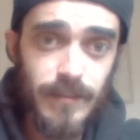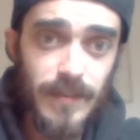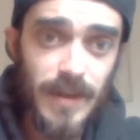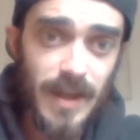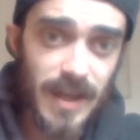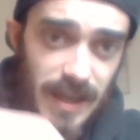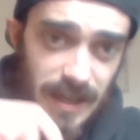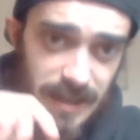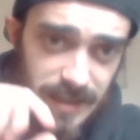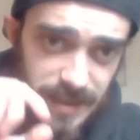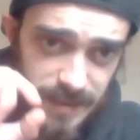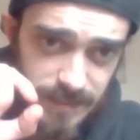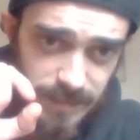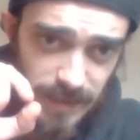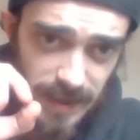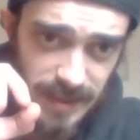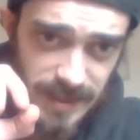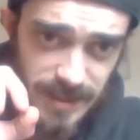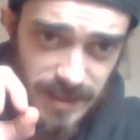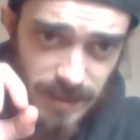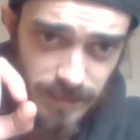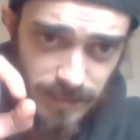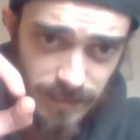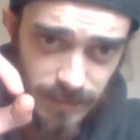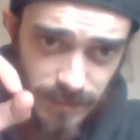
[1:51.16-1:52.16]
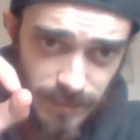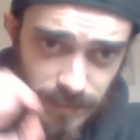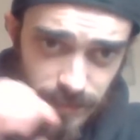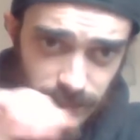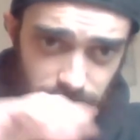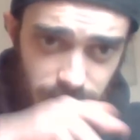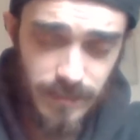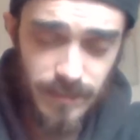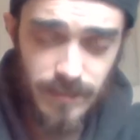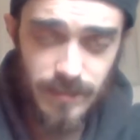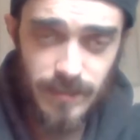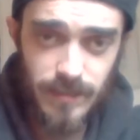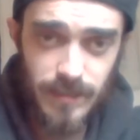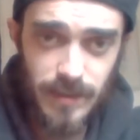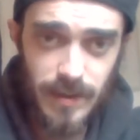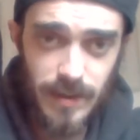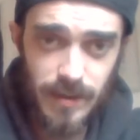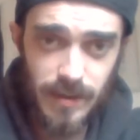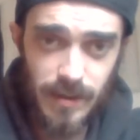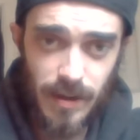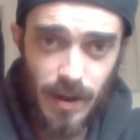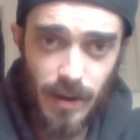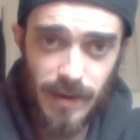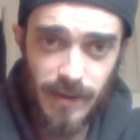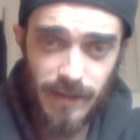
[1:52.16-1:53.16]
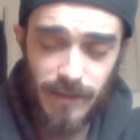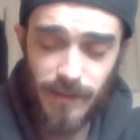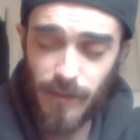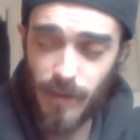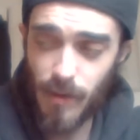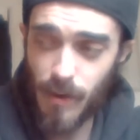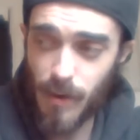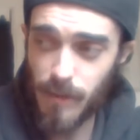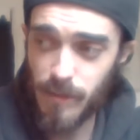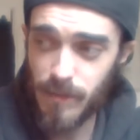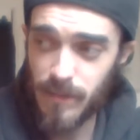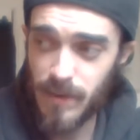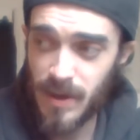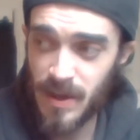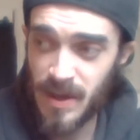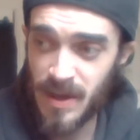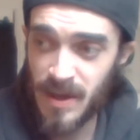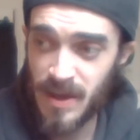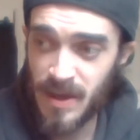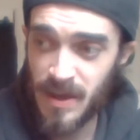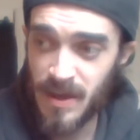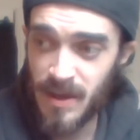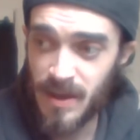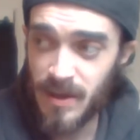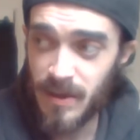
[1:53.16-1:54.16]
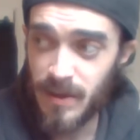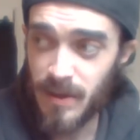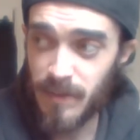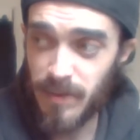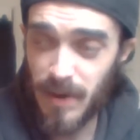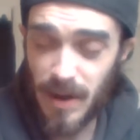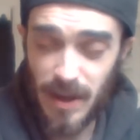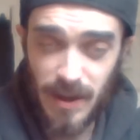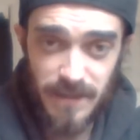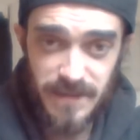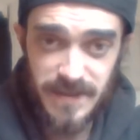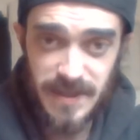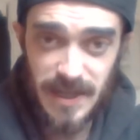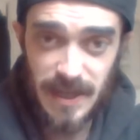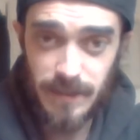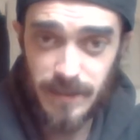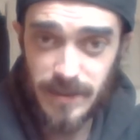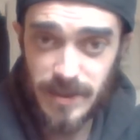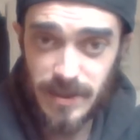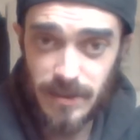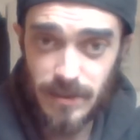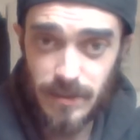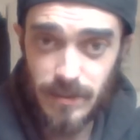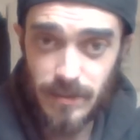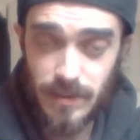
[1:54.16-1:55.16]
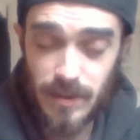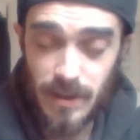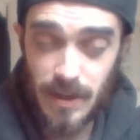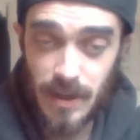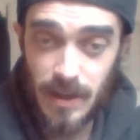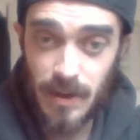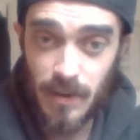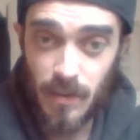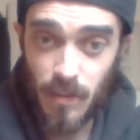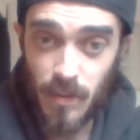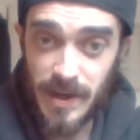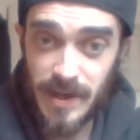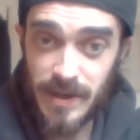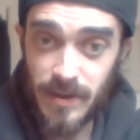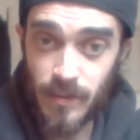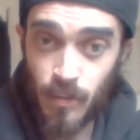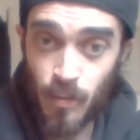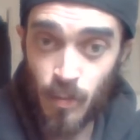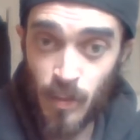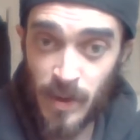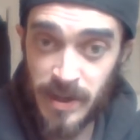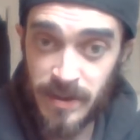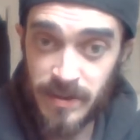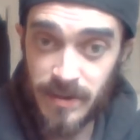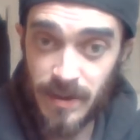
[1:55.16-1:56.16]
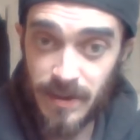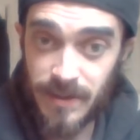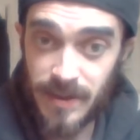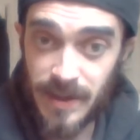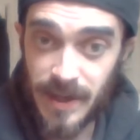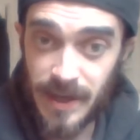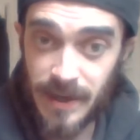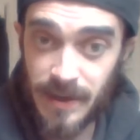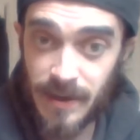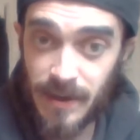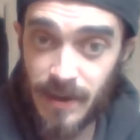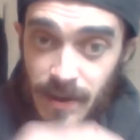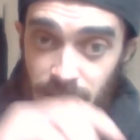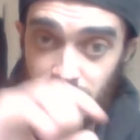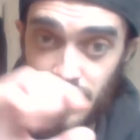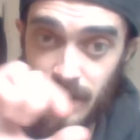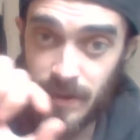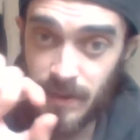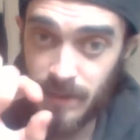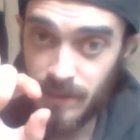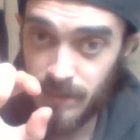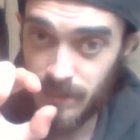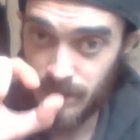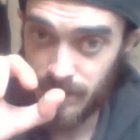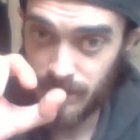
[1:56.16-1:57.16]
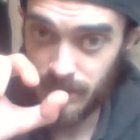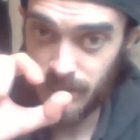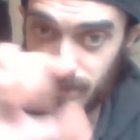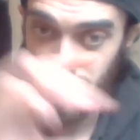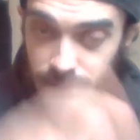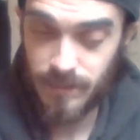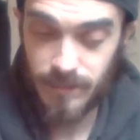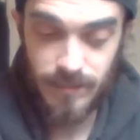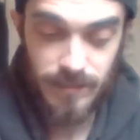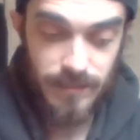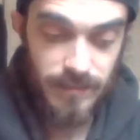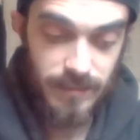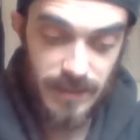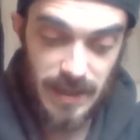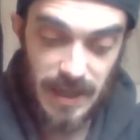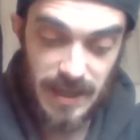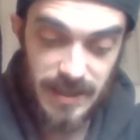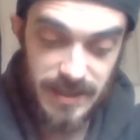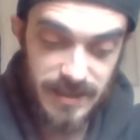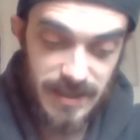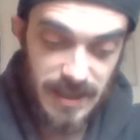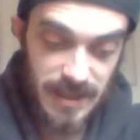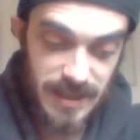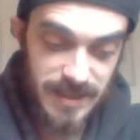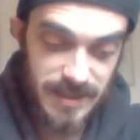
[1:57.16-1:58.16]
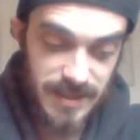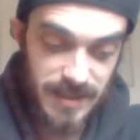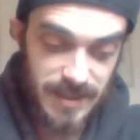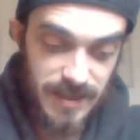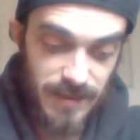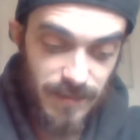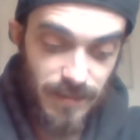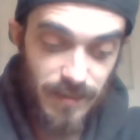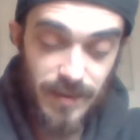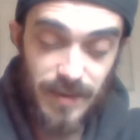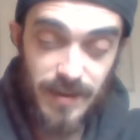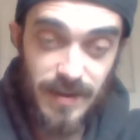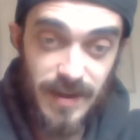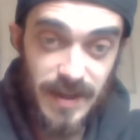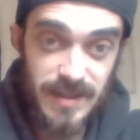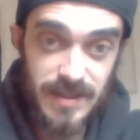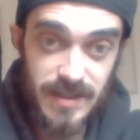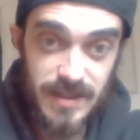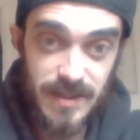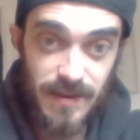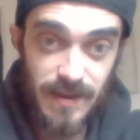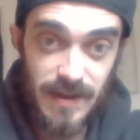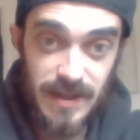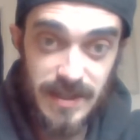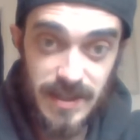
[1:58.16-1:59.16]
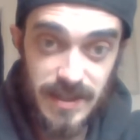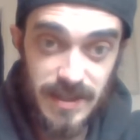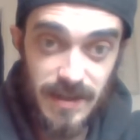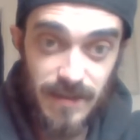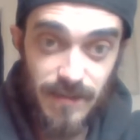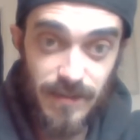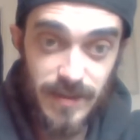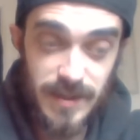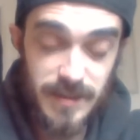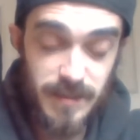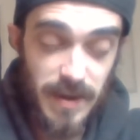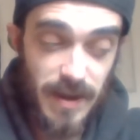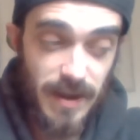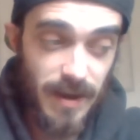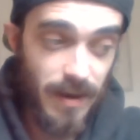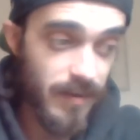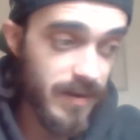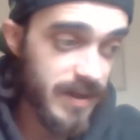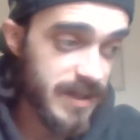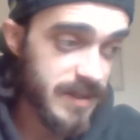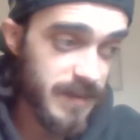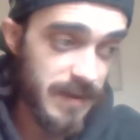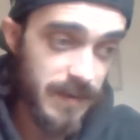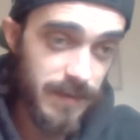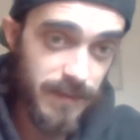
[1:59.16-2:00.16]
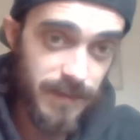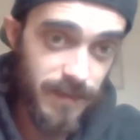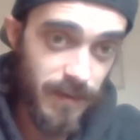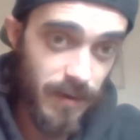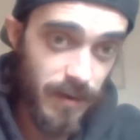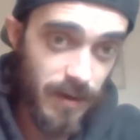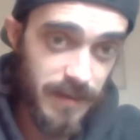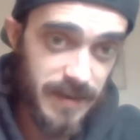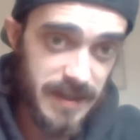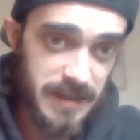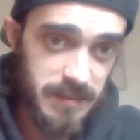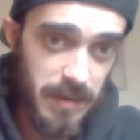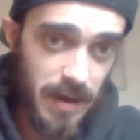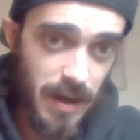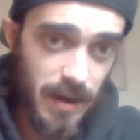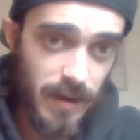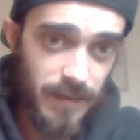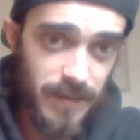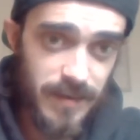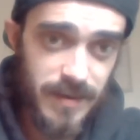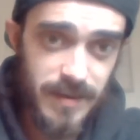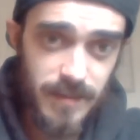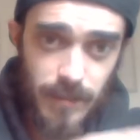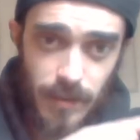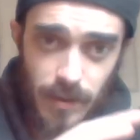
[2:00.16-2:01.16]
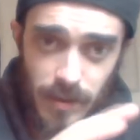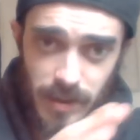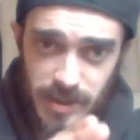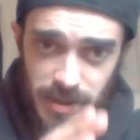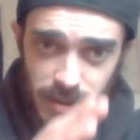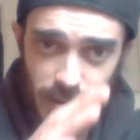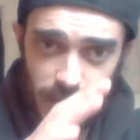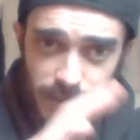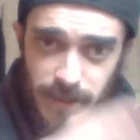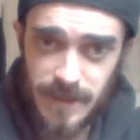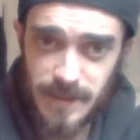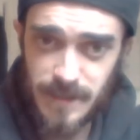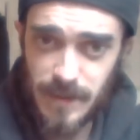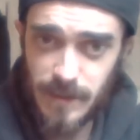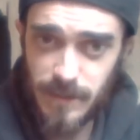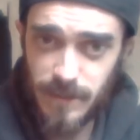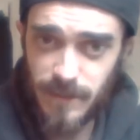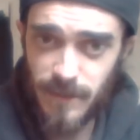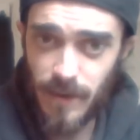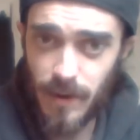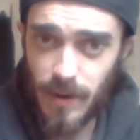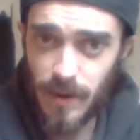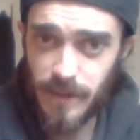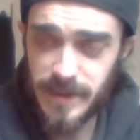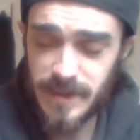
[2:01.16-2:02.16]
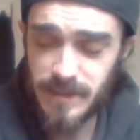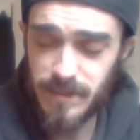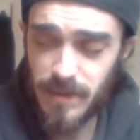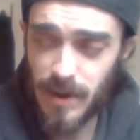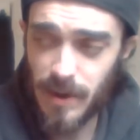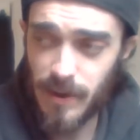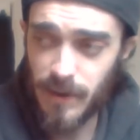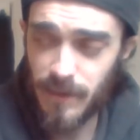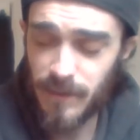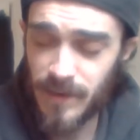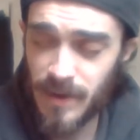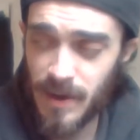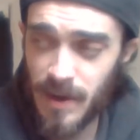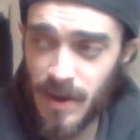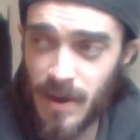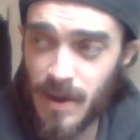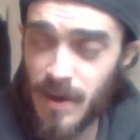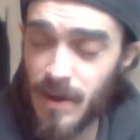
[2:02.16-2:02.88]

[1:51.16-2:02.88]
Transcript: He just makes them going from playoff team to we can win the thing. That's the difference. He's a difference maker, and he's been on fire these playoffs. Mark Scheifele's been on fire these playoffs.